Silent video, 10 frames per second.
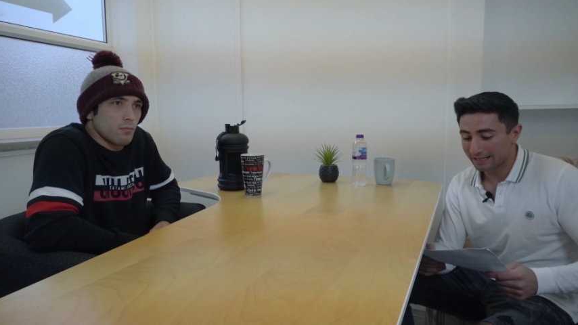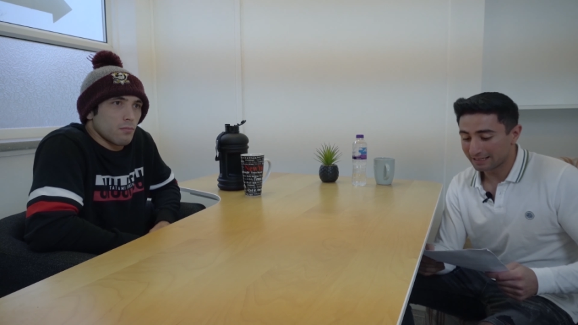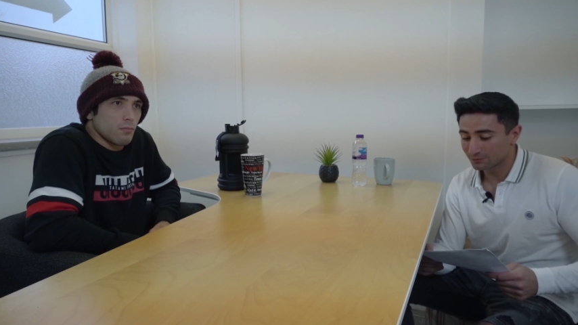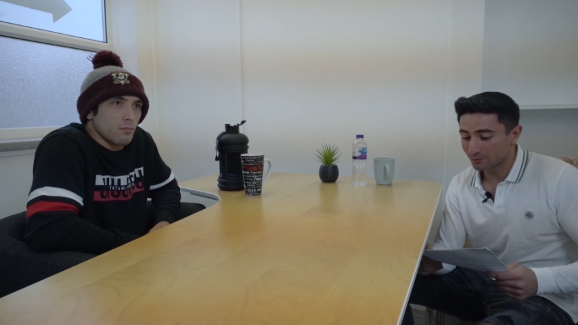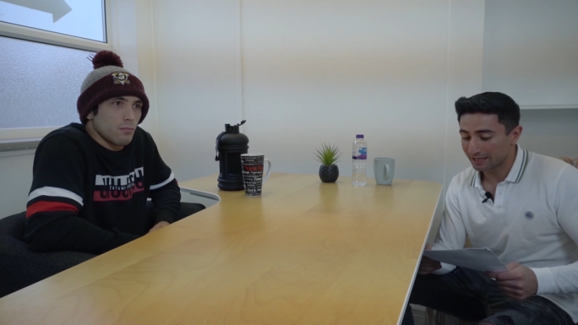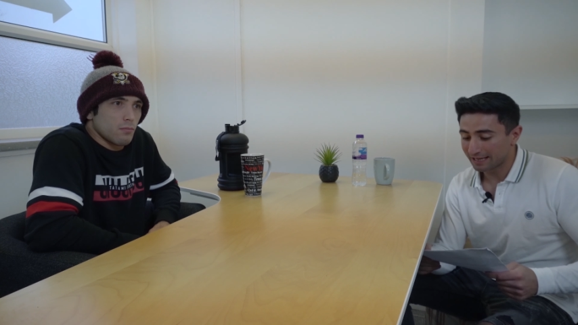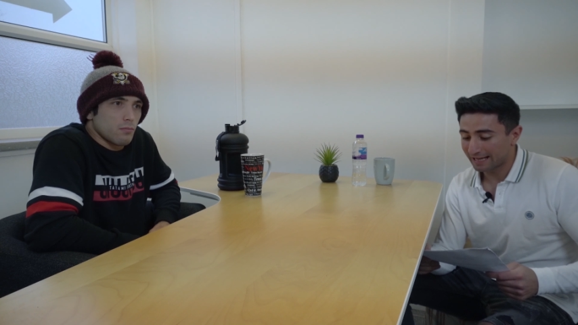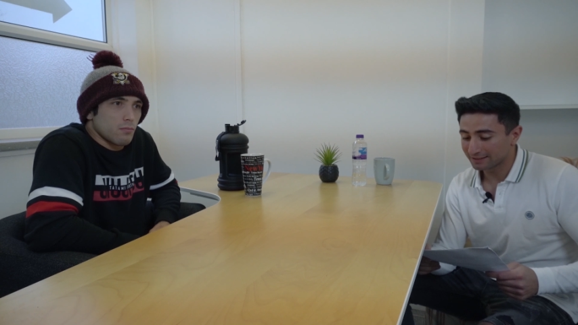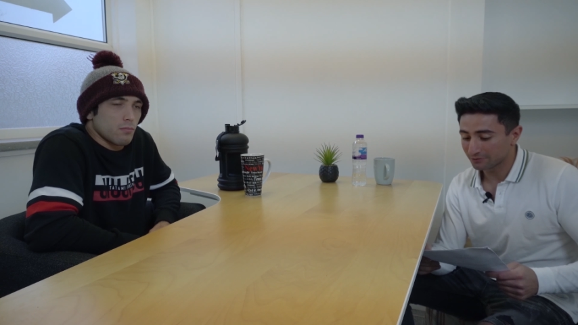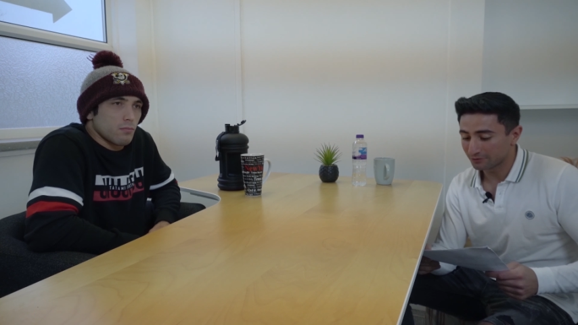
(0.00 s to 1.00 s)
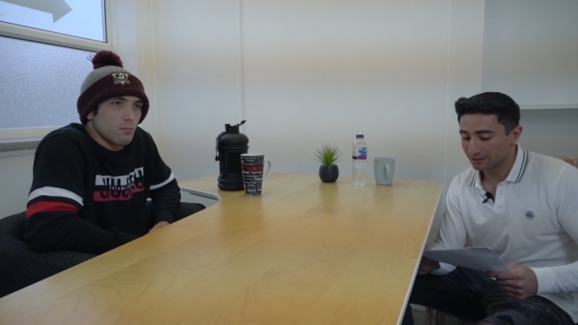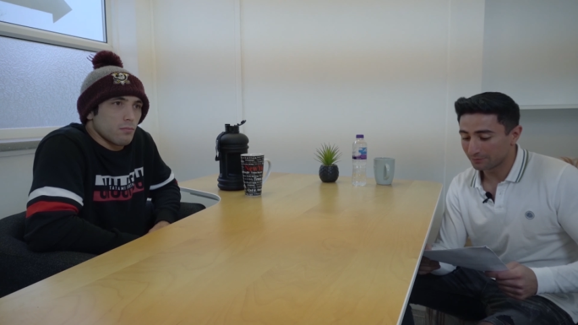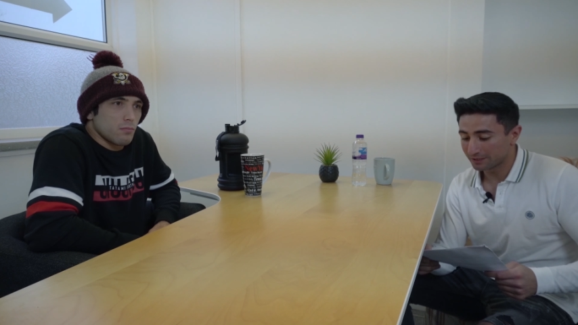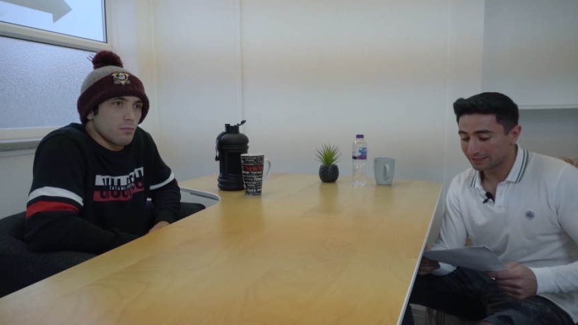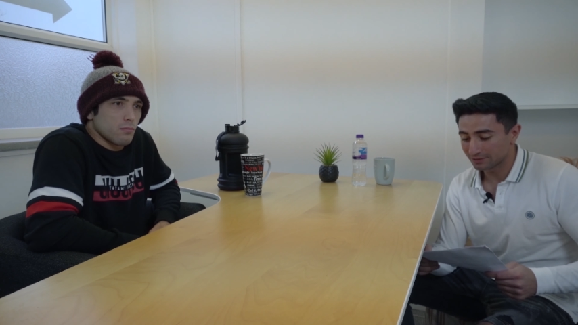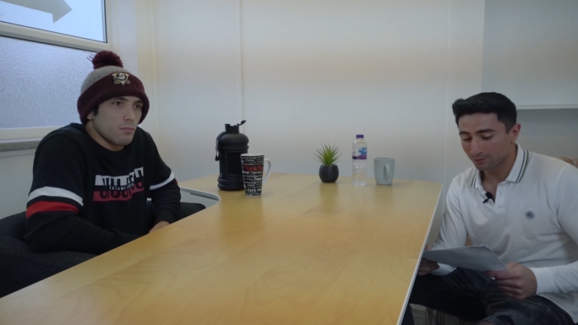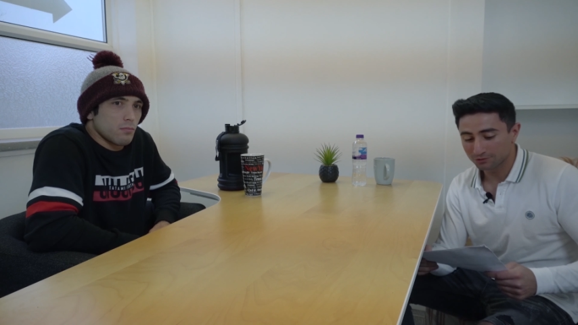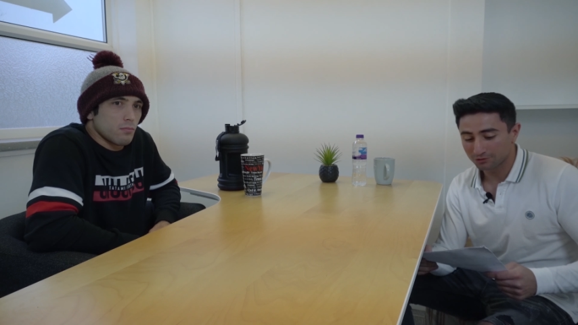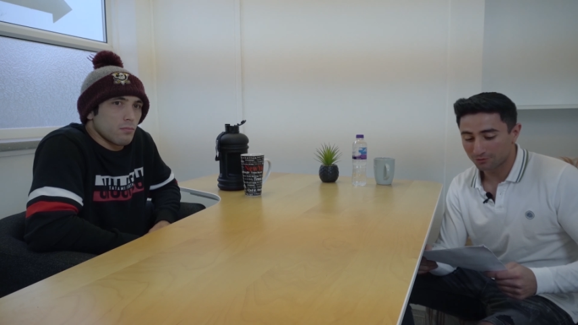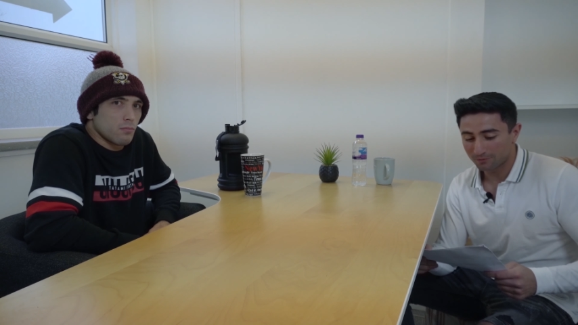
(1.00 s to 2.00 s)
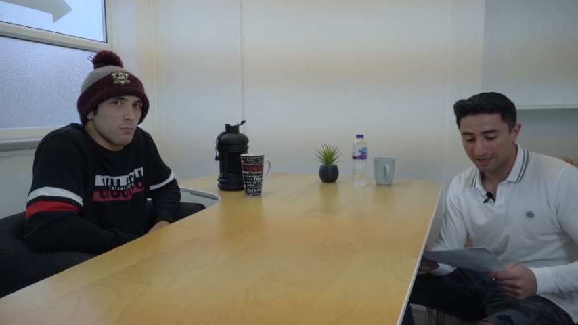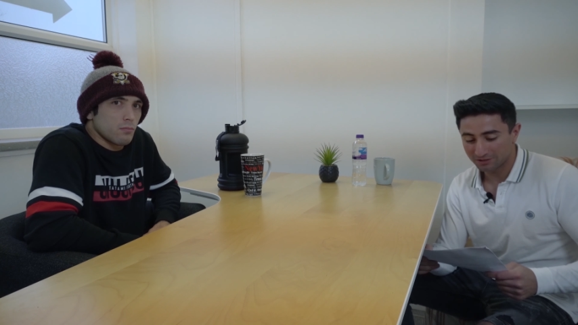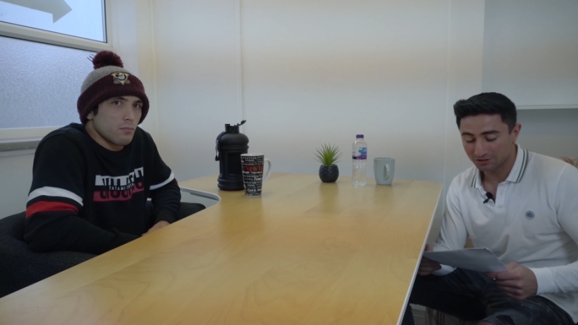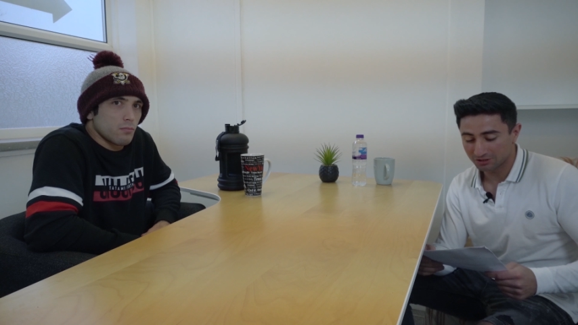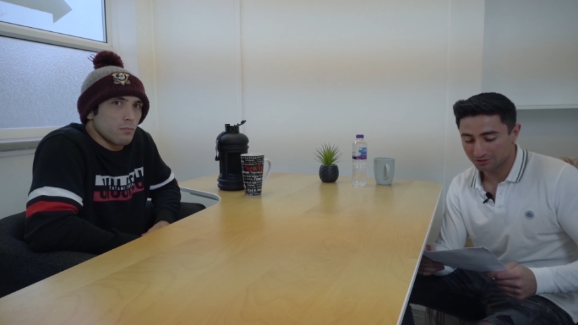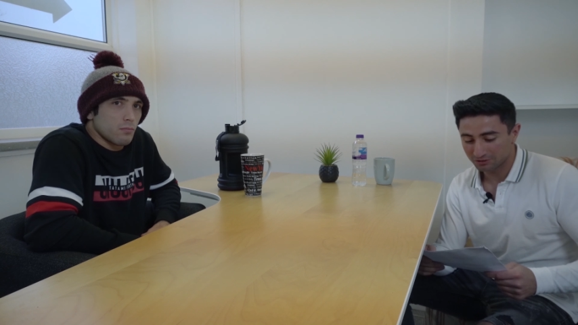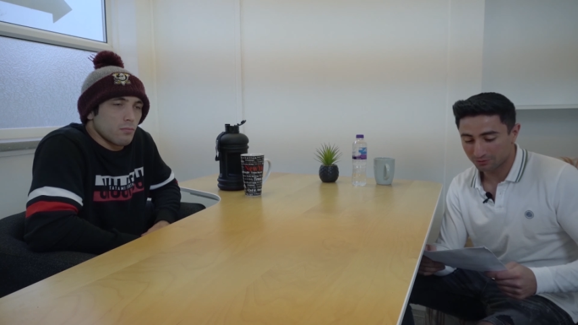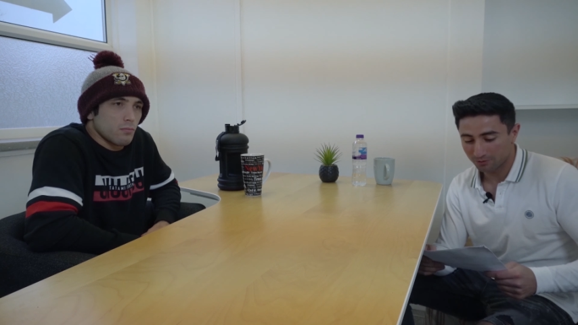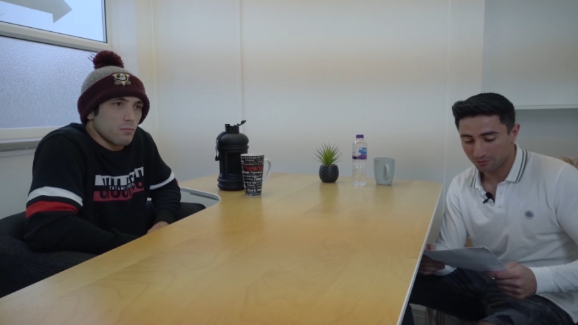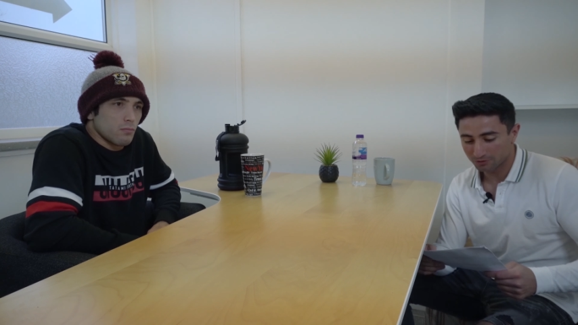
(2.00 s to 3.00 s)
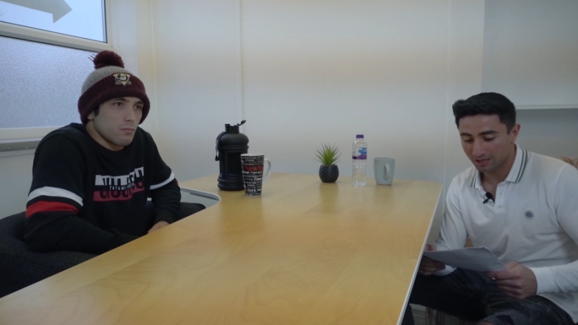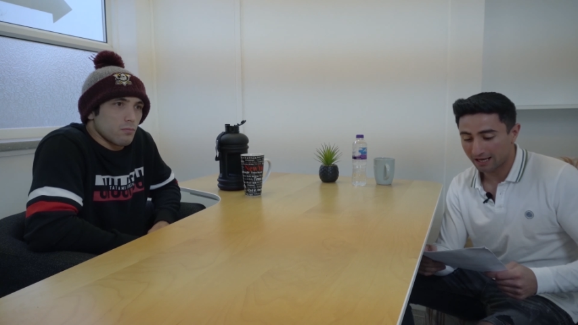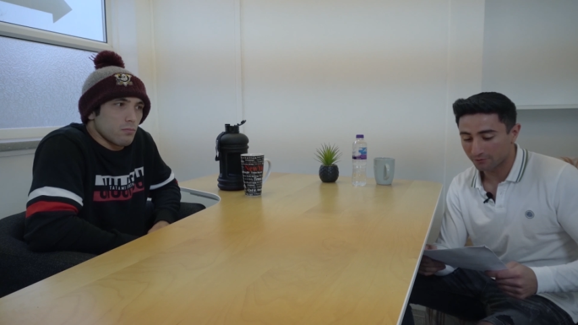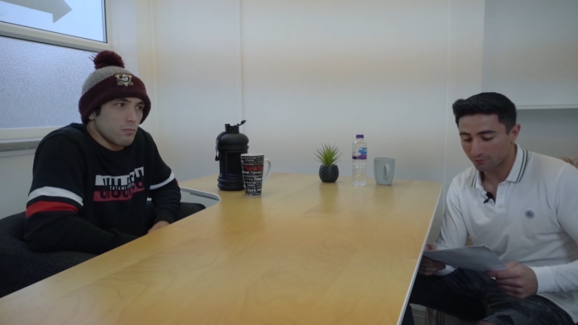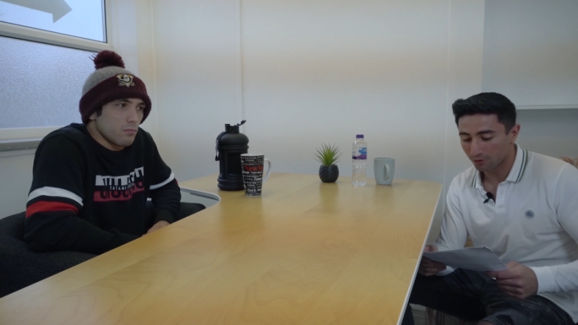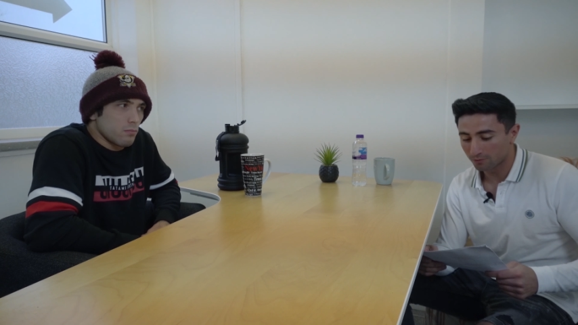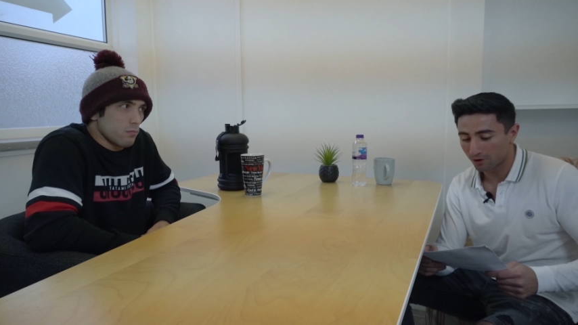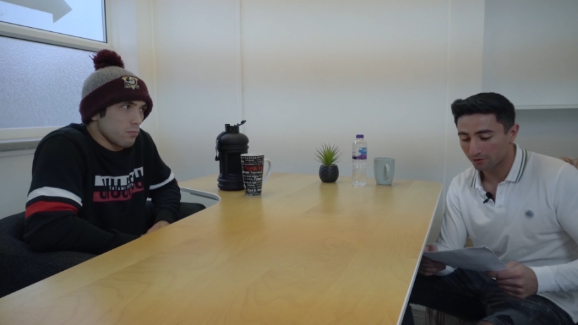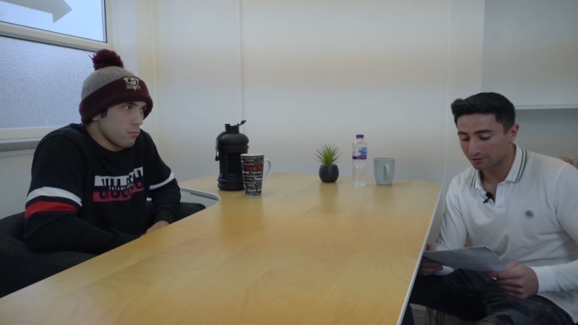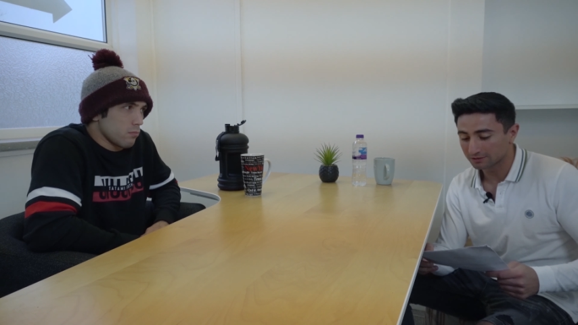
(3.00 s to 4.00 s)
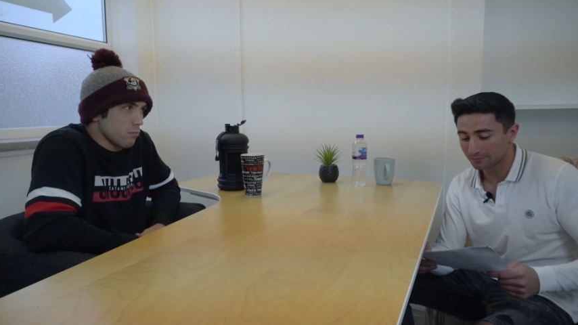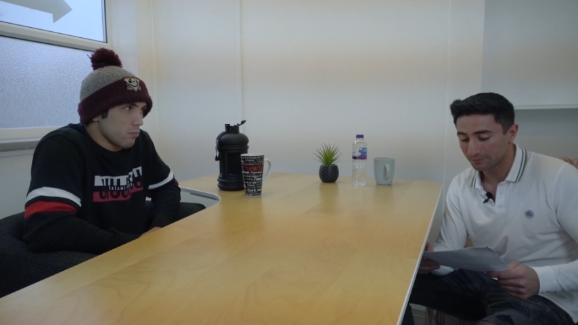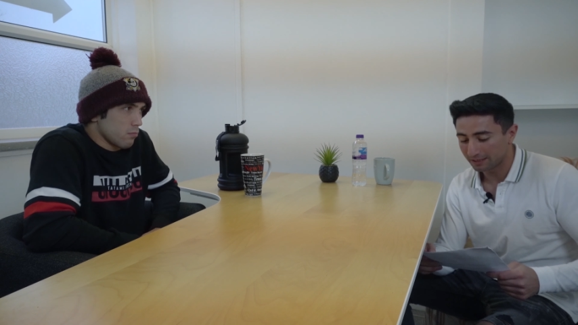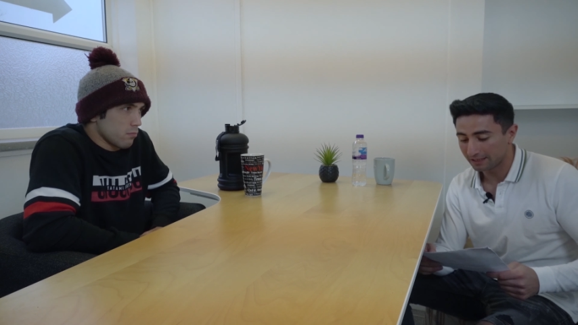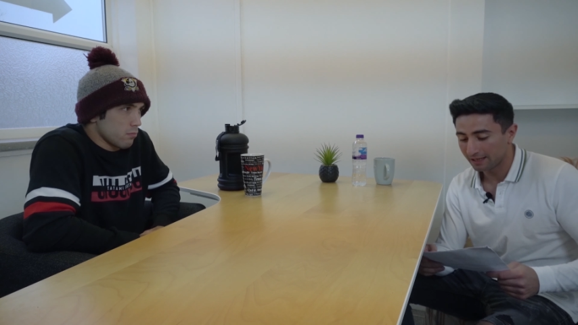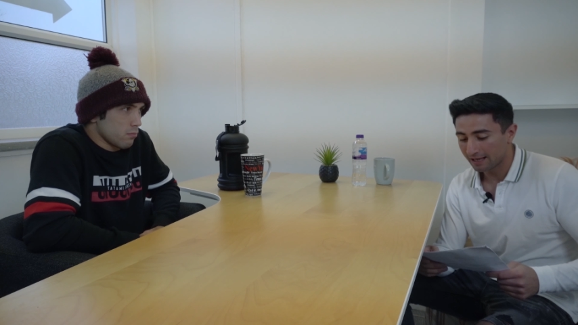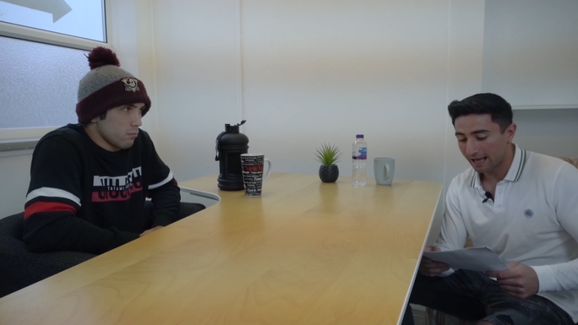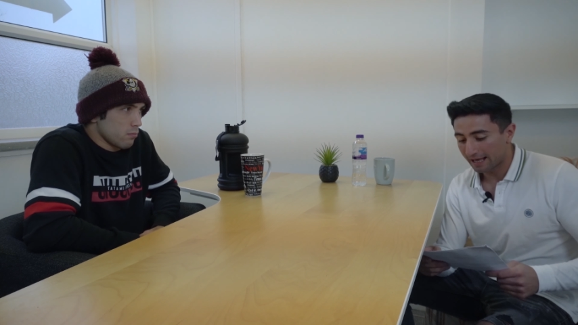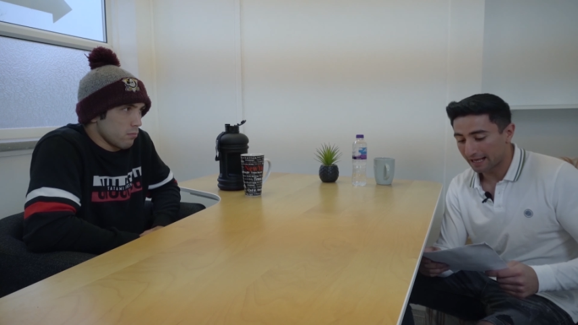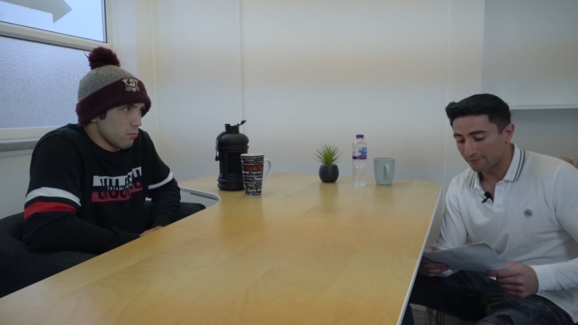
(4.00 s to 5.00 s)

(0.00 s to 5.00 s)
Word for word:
Speaker 1: in his weight category, but he's also my jiu-jitsu coach and role model to me and